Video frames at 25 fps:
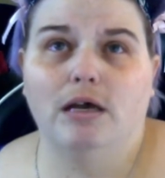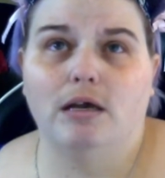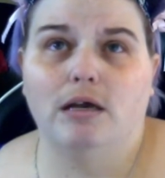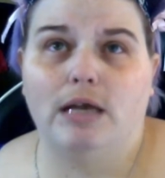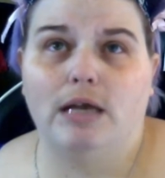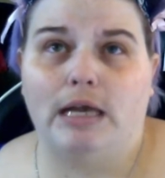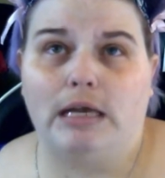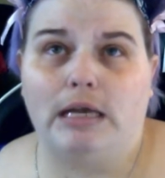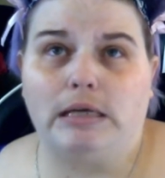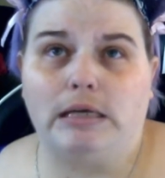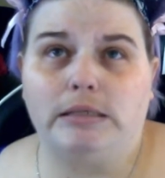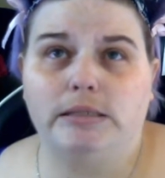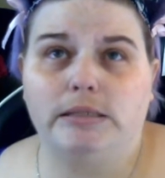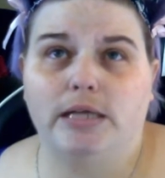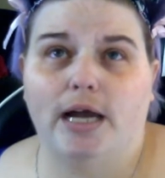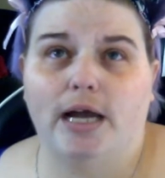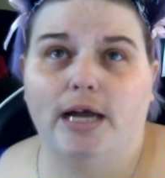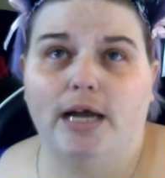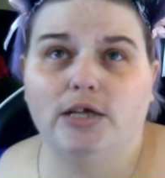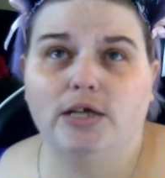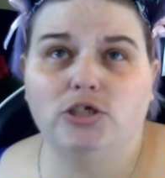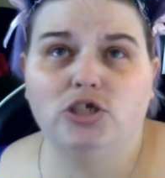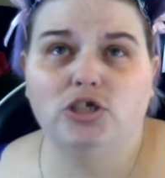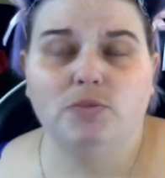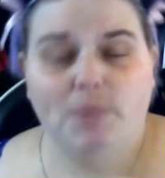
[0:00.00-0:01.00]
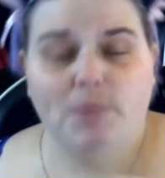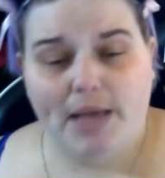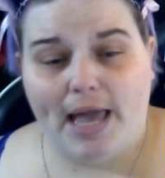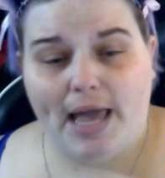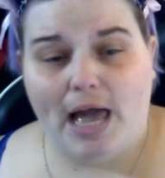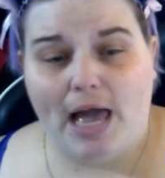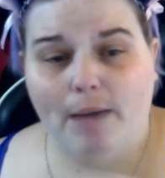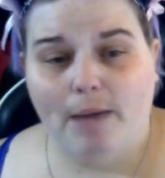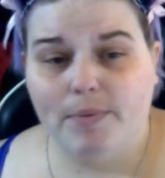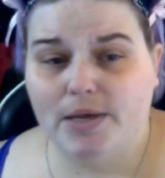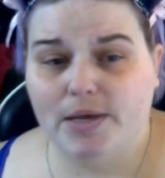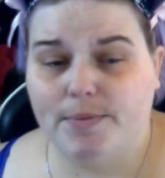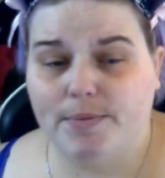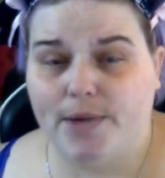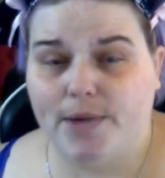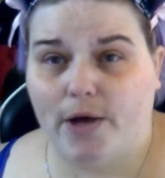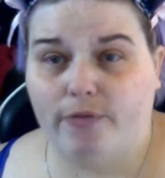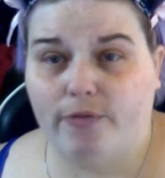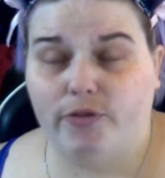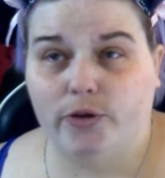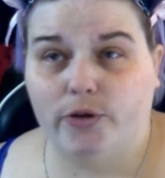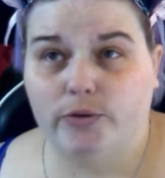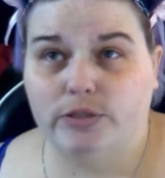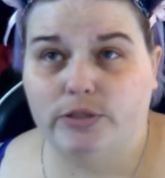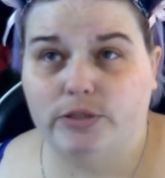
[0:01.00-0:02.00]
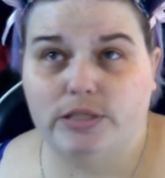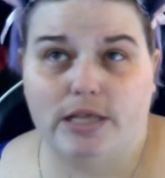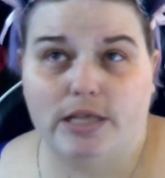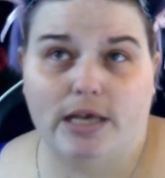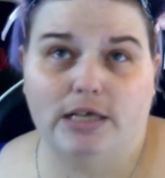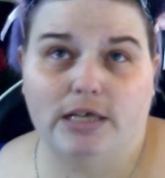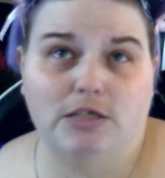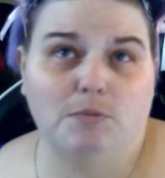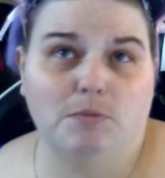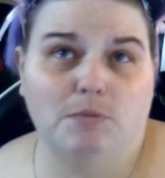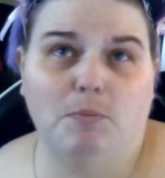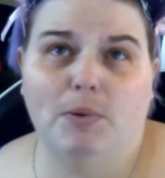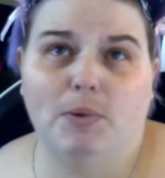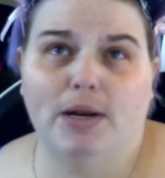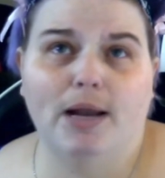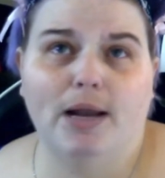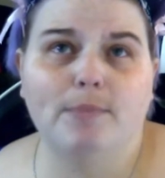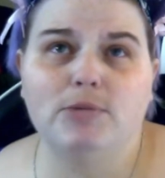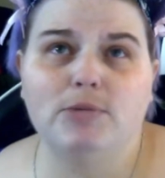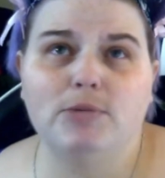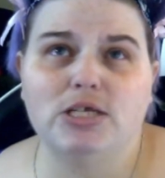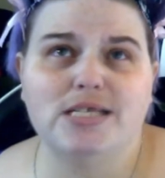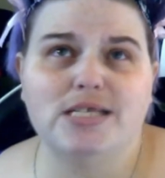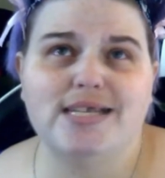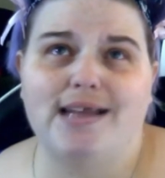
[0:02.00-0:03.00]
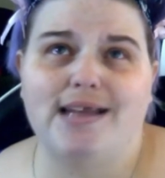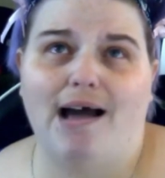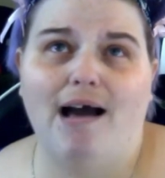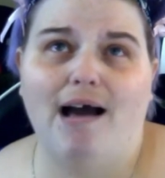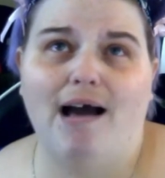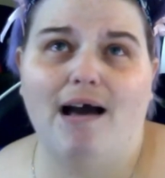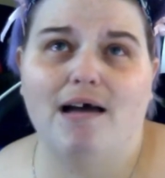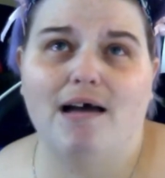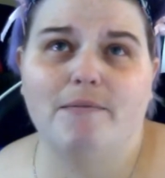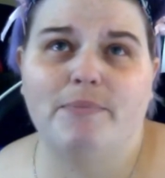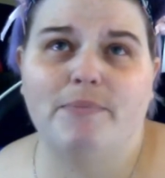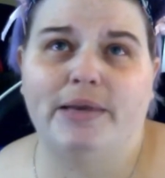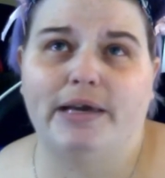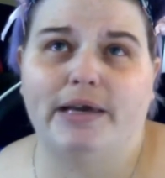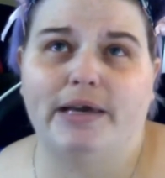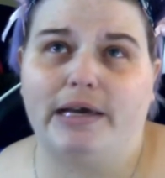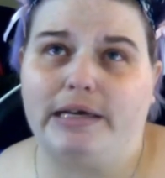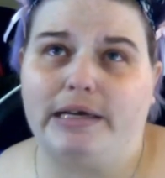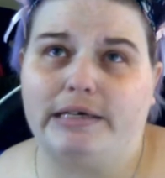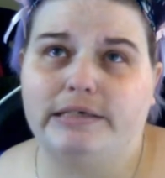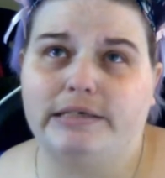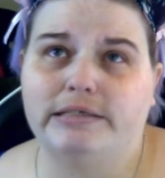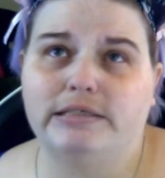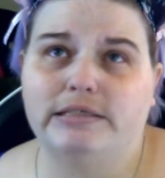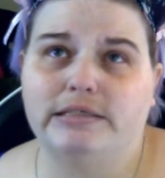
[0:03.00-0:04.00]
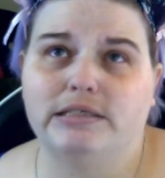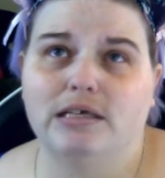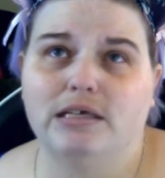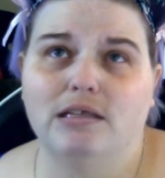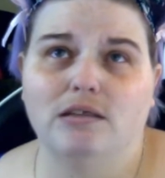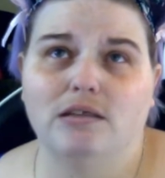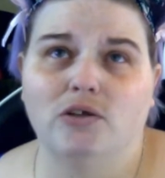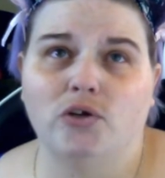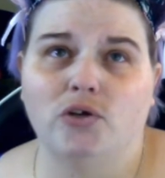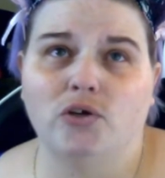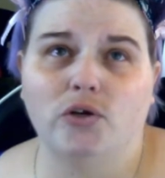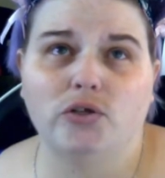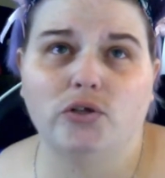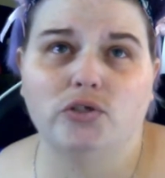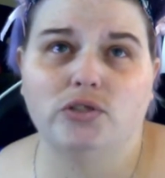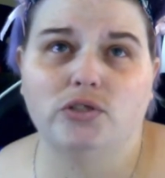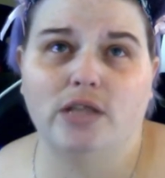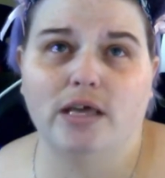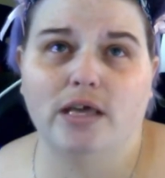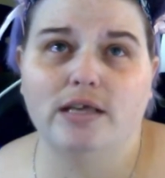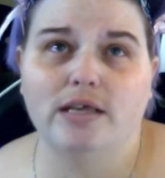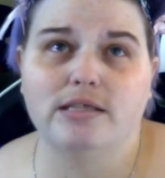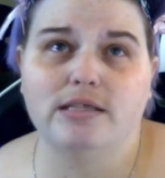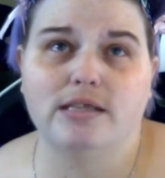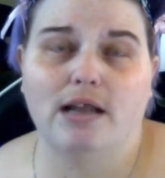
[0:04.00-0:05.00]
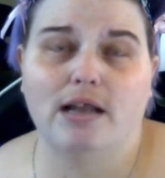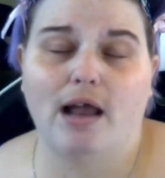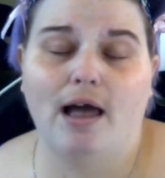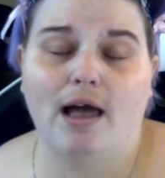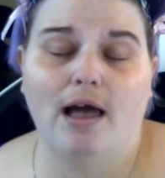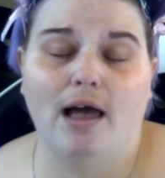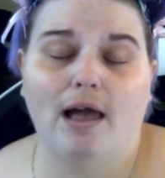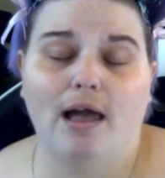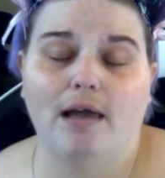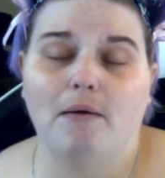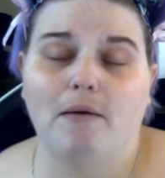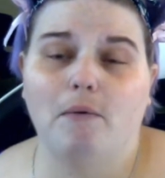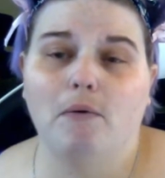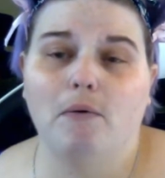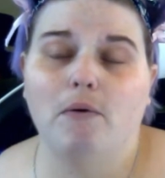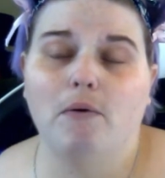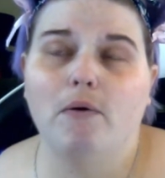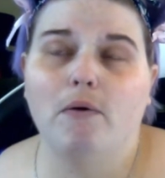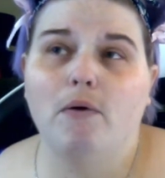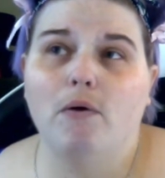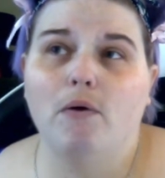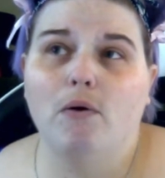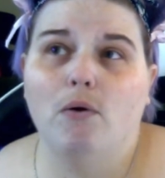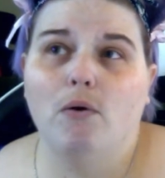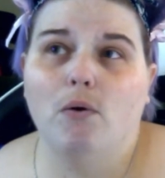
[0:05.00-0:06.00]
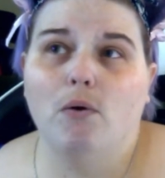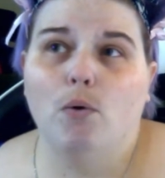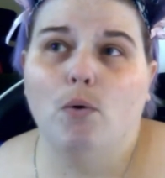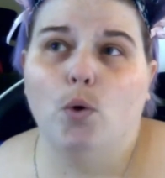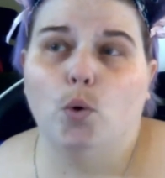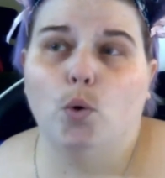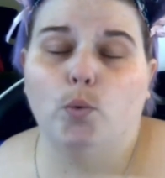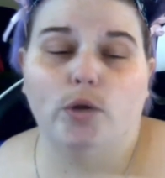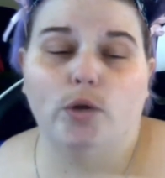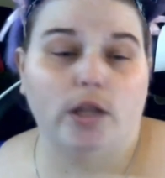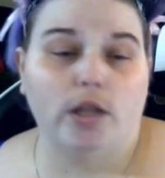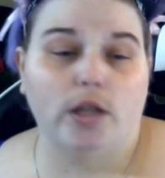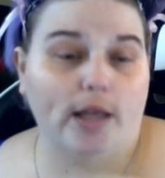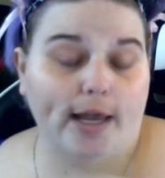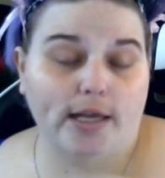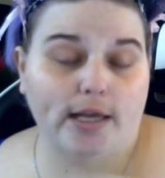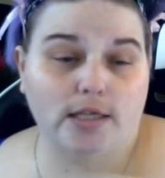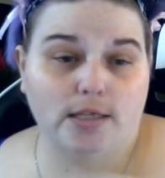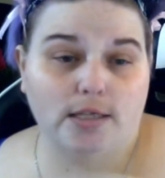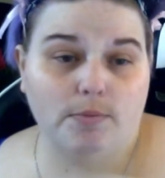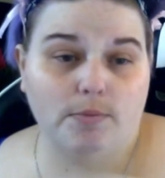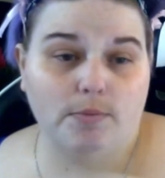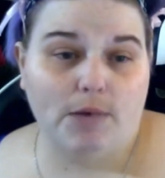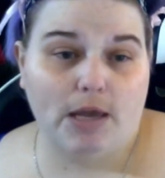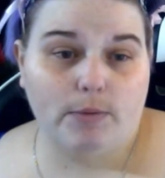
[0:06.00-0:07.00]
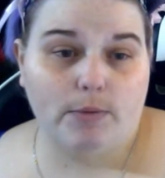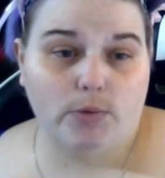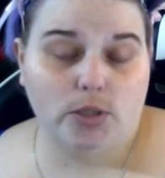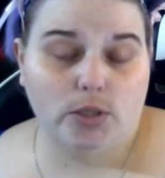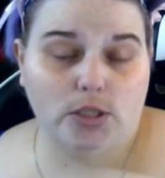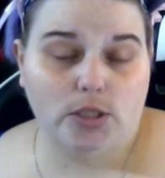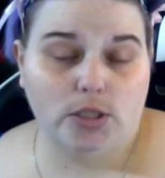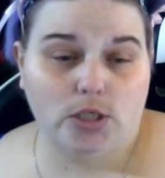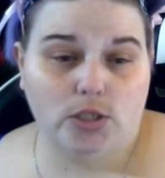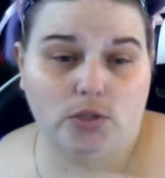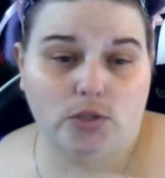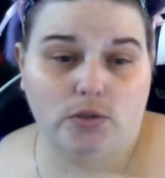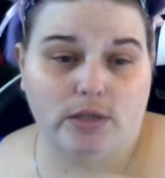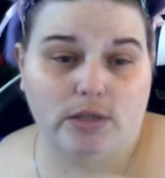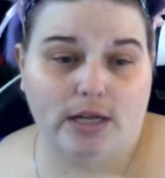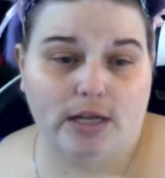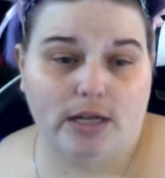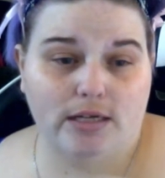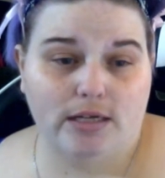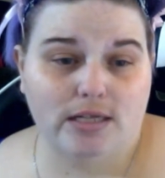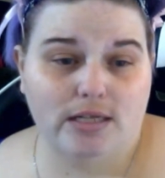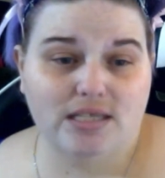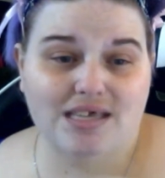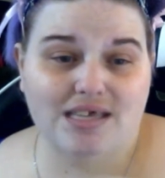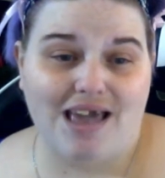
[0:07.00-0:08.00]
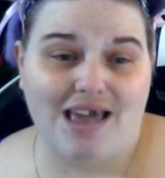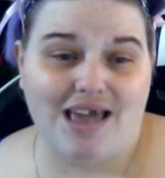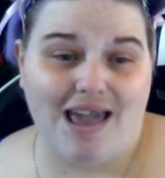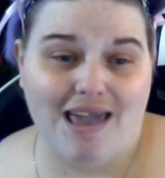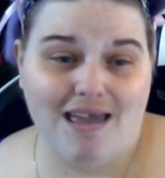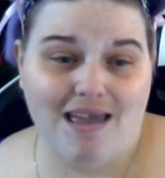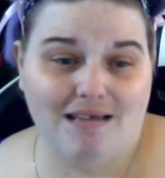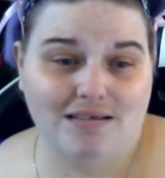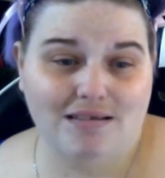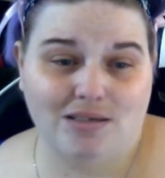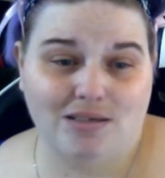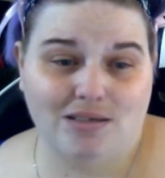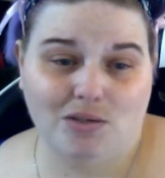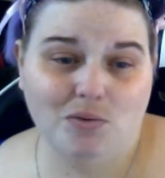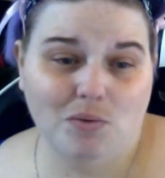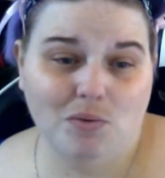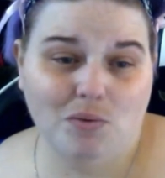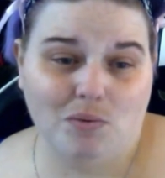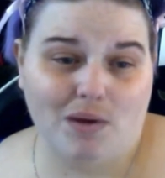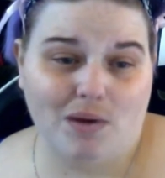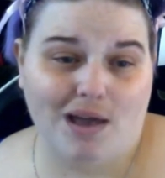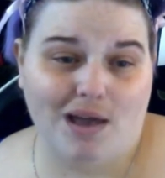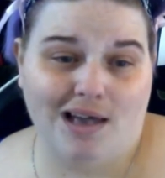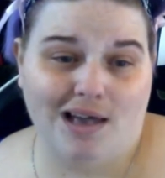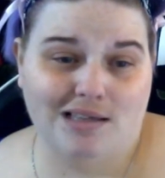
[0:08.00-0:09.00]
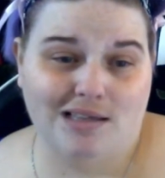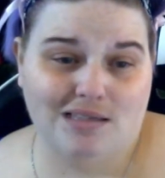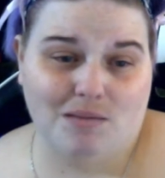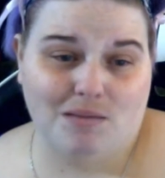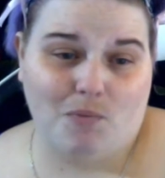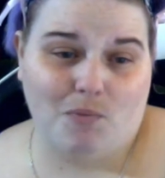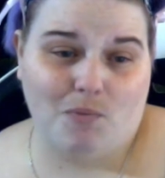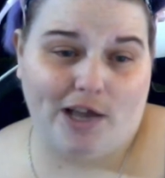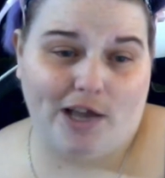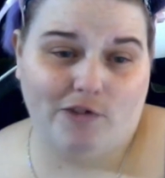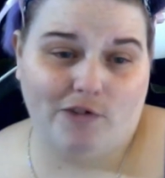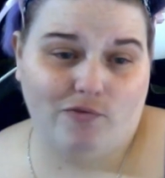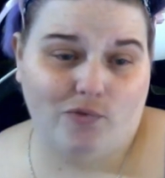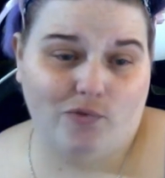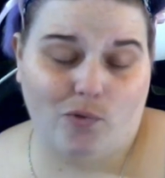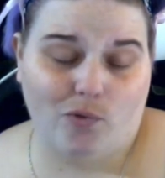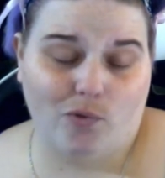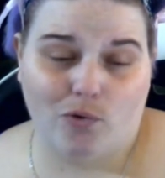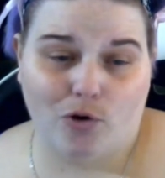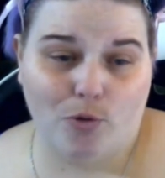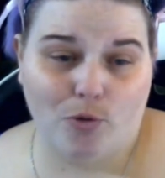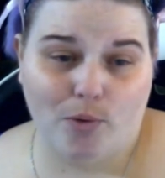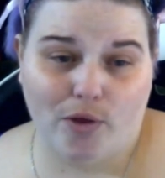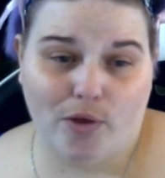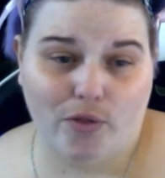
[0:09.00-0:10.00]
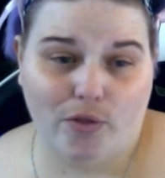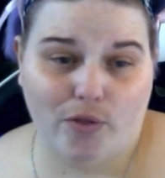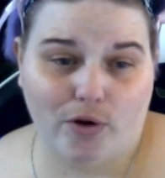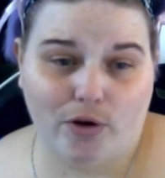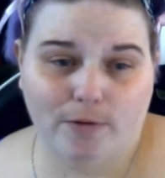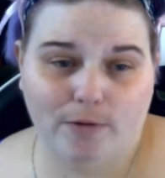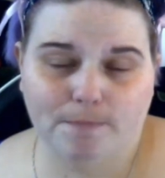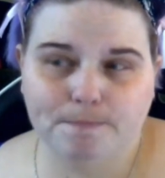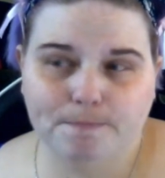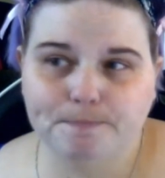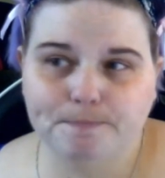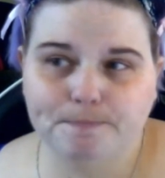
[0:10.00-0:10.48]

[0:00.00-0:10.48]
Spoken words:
And I should be happy about those things, but I'm just not, because there's things that I would like to be able to do that I just can't do as a wife or a mother.